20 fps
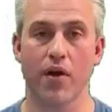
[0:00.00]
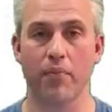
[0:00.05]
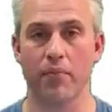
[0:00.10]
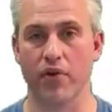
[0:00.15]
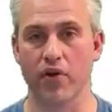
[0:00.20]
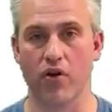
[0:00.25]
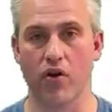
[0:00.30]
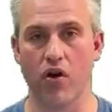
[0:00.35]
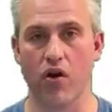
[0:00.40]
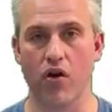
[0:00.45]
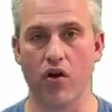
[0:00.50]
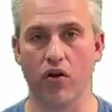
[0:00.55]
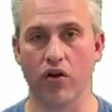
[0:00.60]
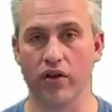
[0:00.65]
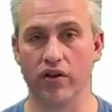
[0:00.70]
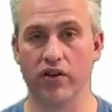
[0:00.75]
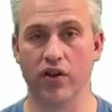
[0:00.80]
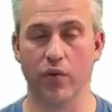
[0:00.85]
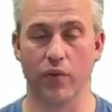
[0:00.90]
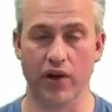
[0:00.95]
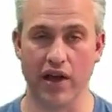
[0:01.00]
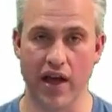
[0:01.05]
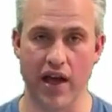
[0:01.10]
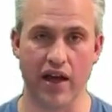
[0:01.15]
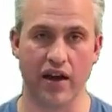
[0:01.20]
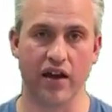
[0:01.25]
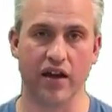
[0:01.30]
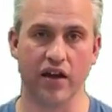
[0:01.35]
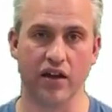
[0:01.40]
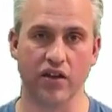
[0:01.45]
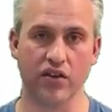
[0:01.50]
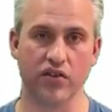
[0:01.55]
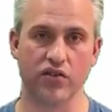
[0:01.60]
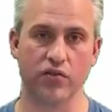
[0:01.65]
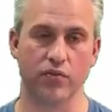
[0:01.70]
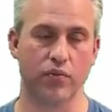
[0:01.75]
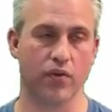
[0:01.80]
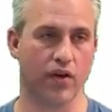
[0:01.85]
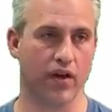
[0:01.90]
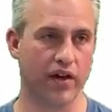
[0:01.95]
up at all until we add hints.
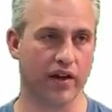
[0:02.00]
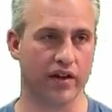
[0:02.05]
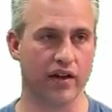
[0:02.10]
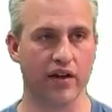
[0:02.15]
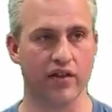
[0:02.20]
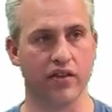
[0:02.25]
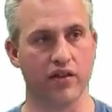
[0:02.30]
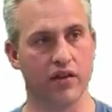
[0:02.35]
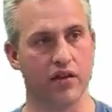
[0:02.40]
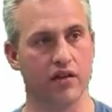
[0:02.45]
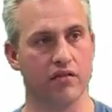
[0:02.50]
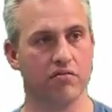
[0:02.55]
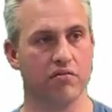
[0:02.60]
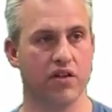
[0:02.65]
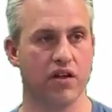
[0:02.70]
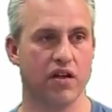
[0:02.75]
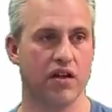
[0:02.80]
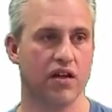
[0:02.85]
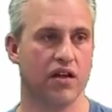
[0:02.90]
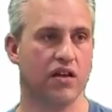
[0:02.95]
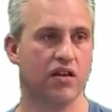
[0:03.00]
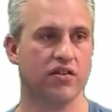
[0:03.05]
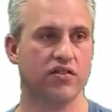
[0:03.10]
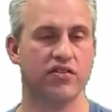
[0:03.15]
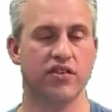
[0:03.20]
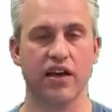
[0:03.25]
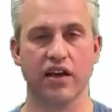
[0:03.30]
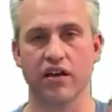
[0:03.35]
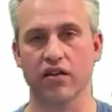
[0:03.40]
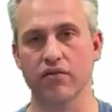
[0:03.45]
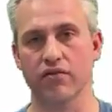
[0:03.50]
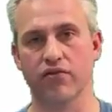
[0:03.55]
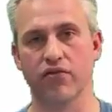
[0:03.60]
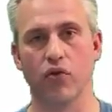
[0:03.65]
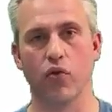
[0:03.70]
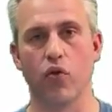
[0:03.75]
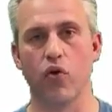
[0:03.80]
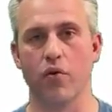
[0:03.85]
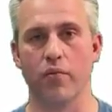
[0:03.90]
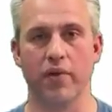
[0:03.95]
But like in the second
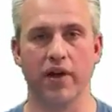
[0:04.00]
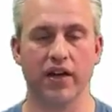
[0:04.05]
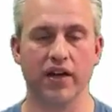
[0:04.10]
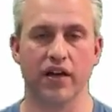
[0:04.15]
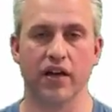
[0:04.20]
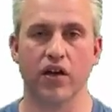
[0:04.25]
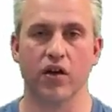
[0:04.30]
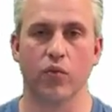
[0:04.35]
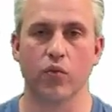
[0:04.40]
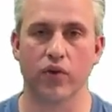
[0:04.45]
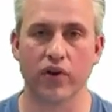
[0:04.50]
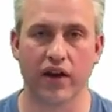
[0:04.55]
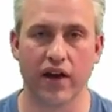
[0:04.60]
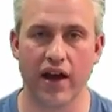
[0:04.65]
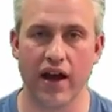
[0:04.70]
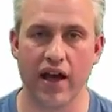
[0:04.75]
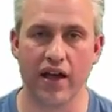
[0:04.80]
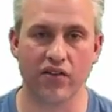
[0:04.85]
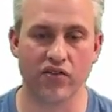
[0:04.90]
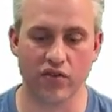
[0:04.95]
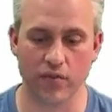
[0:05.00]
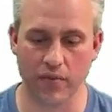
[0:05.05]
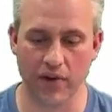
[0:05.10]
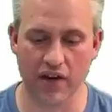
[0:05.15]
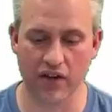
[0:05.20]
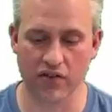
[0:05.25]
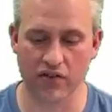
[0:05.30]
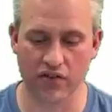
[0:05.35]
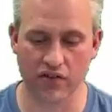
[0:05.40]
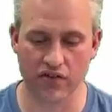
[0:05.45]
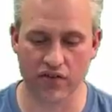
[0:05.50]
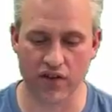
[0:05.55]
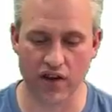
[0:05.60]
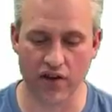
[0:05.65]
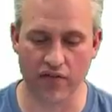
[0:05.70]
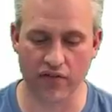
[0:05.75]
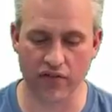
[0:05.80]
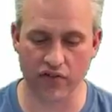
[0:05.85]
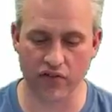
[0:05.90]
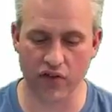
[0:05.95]
floor mini hunt, we're going to add some hints and
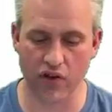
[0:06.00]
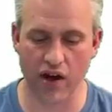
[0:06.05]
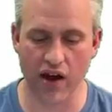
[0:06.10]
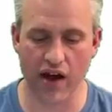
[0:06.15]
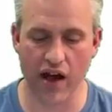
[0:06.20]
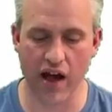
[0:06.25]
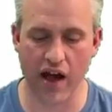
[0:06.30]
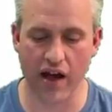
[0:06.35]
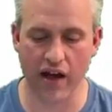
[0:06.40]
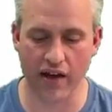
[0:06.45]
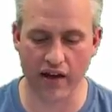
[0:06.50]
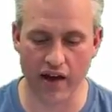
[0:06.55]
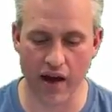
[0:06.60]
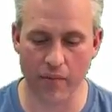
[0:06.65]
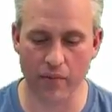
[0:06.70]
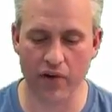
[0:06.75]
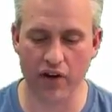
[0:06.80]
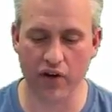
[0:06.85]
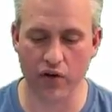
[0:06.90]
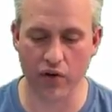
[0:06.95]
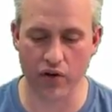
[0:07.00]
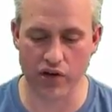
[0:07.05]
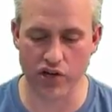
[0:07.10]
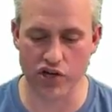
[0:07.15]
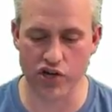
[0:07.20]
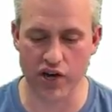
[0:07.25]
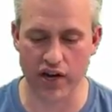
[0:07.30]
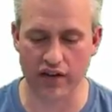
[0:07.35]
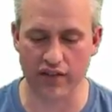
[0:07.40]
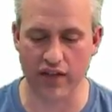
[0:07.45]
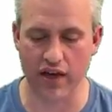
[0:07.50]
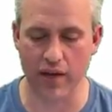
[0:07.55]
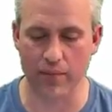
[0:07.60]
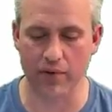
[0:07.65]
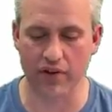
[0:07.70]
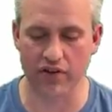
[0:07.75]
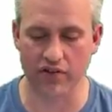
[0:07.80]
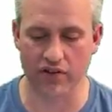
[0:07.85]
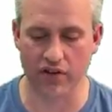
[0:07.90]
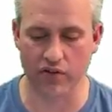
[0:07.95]
stuff. And so I'm going to go ahead and check that
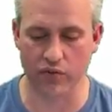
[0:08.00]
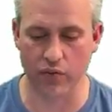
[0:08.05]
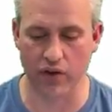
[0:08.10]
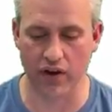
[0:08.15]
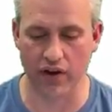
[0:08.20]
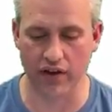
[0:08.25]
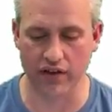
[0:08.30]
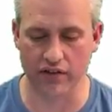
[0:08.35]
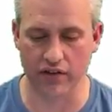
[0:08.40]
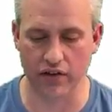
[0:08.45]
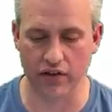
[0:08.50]
because that's what I like to